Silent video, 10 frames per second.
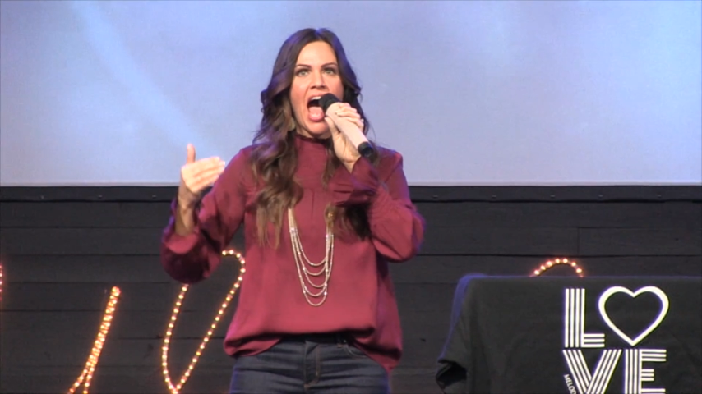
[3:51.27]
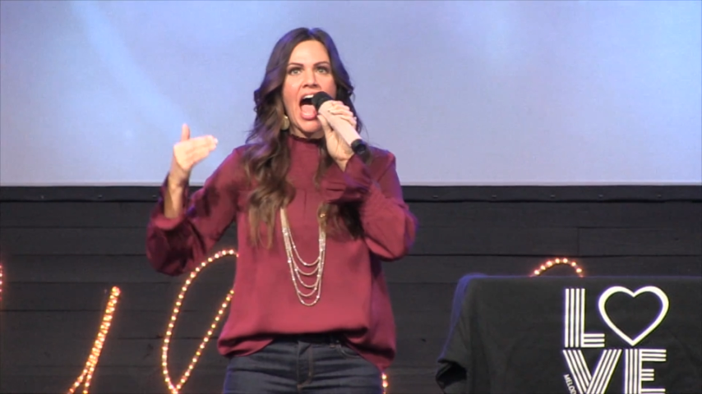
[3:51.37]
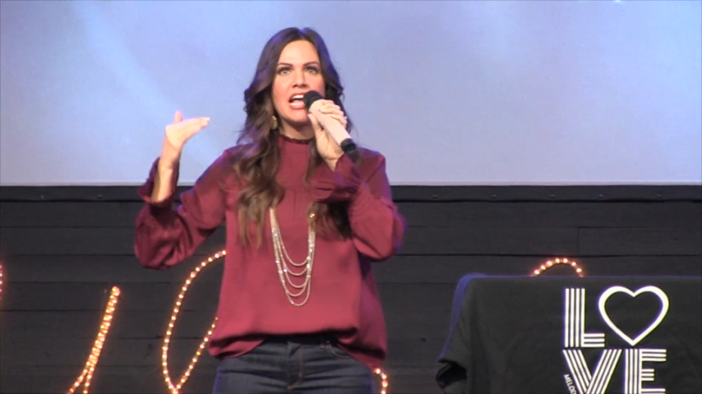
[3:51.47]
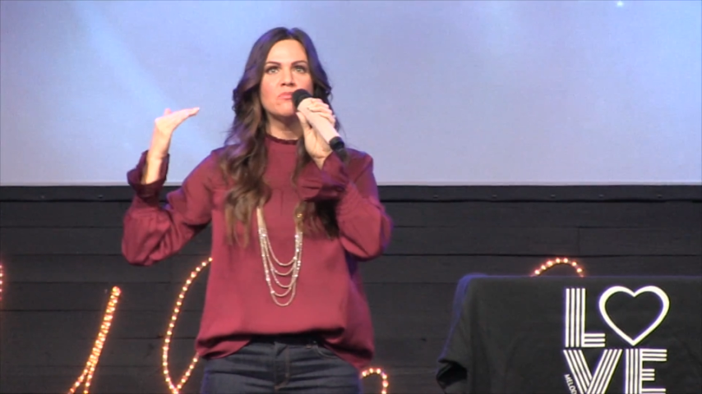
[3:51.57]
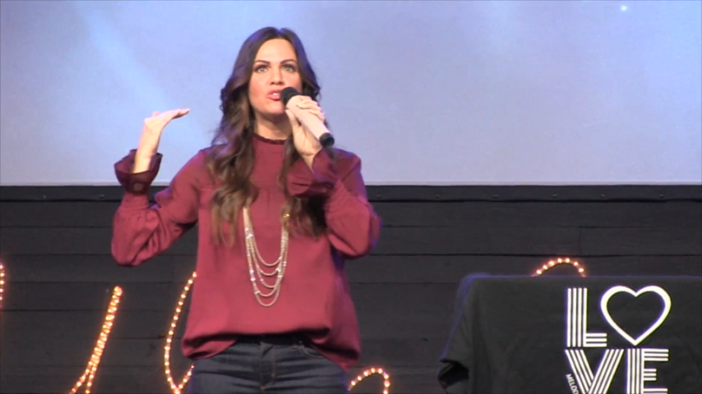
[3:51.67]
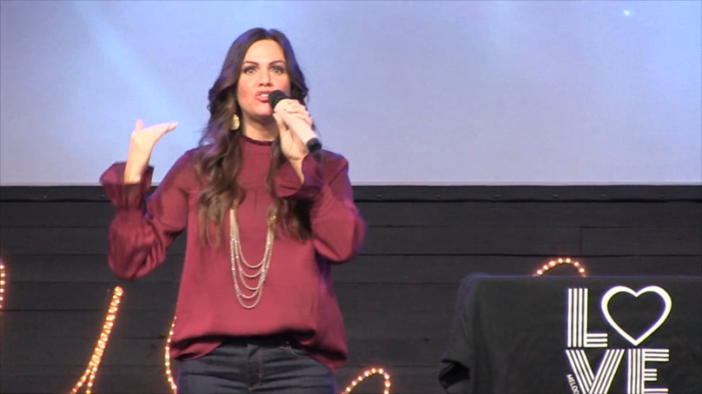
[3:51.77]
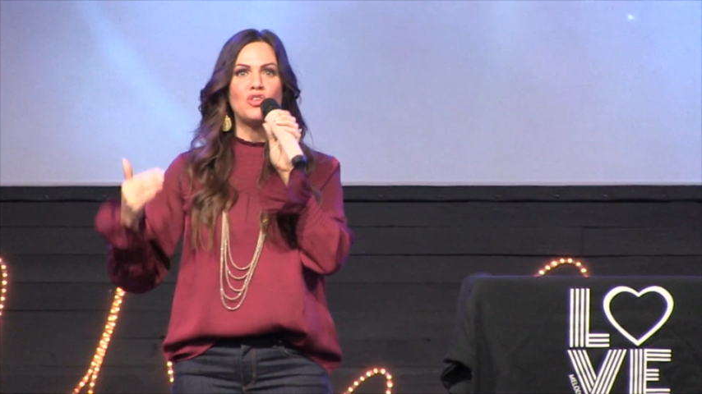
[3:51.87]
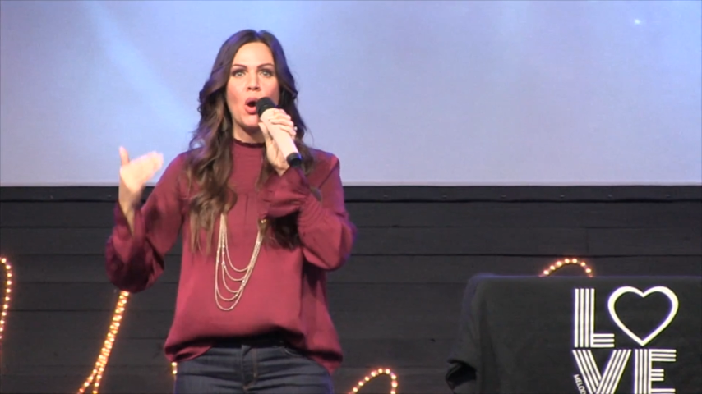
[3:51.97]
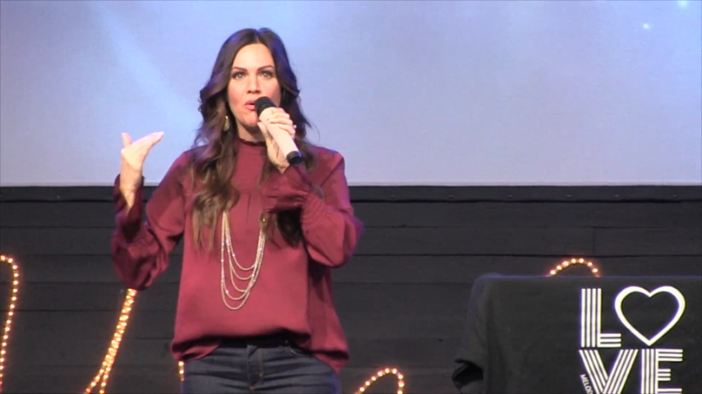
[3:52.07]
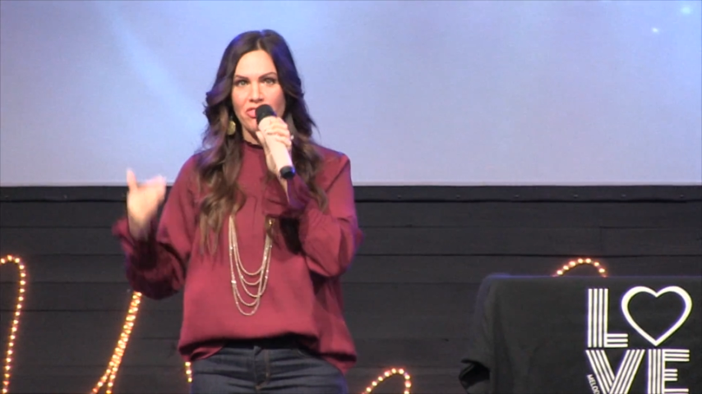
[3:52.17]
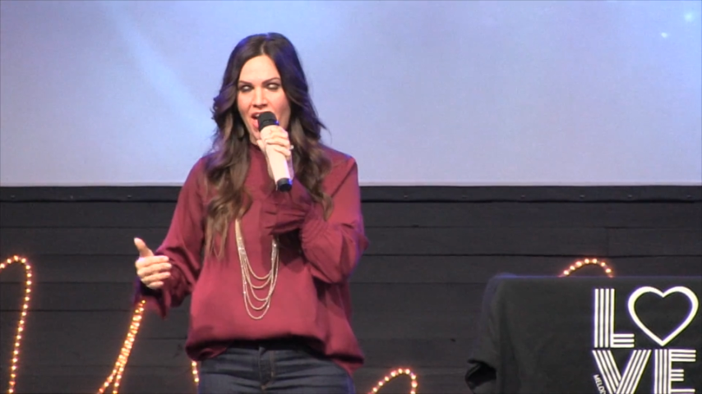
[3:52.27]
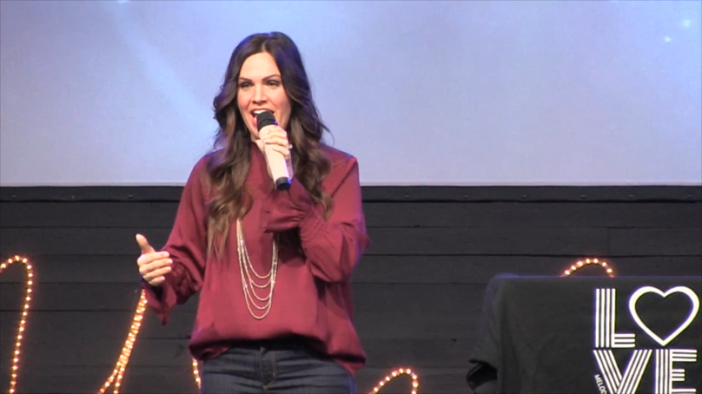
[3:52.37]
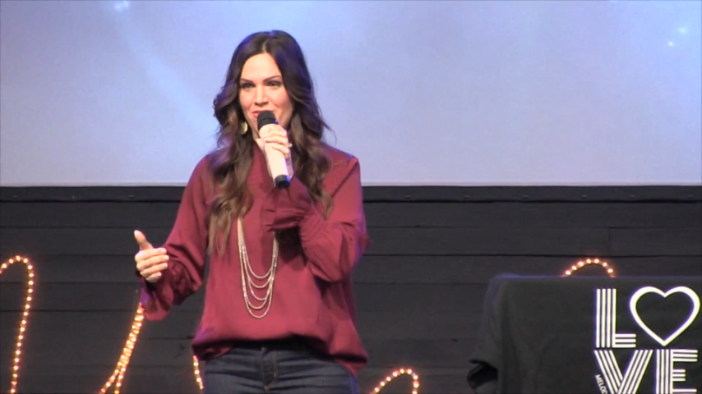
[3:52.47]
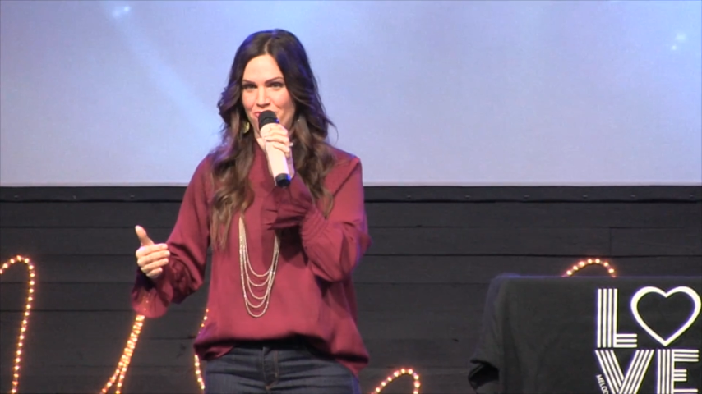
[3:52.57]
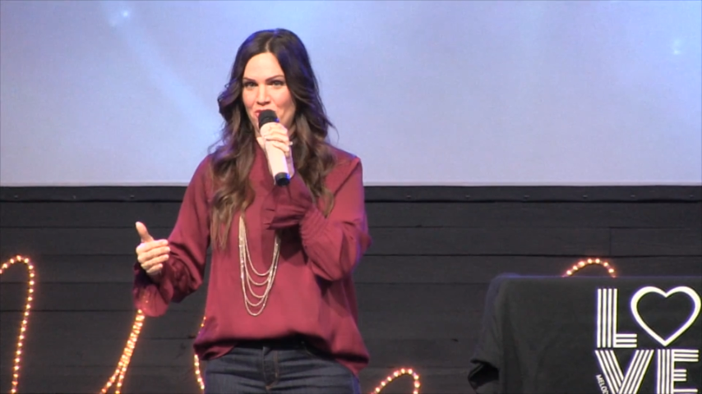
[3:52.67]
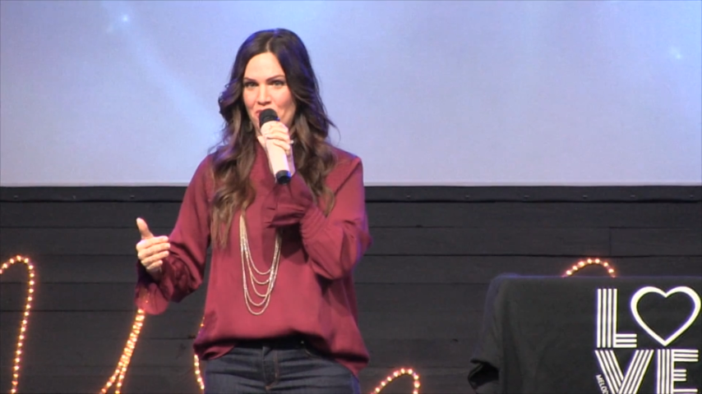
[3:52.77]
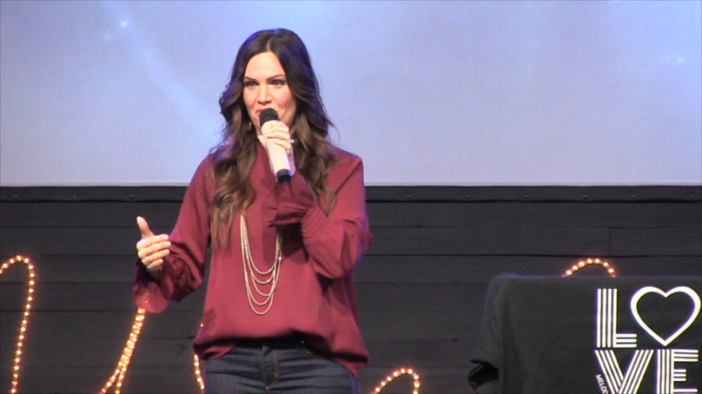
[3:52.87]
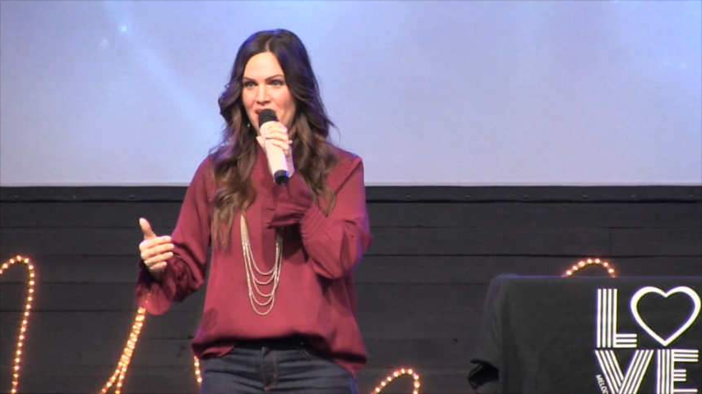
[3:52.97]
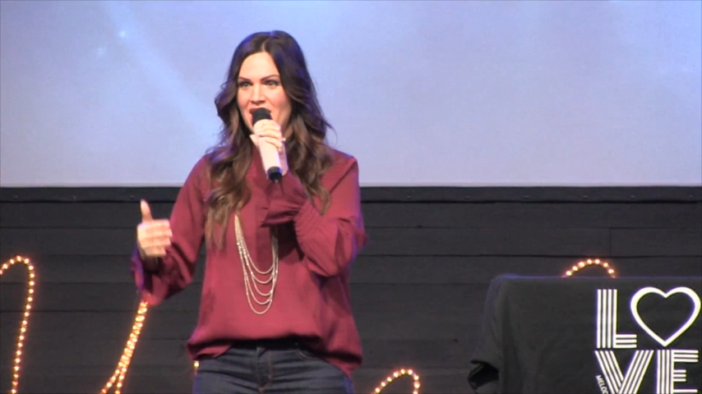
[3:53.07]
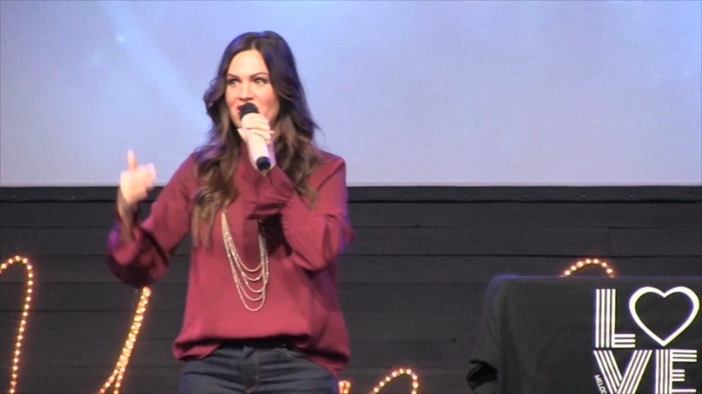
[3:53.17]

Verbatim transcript: I am so thankful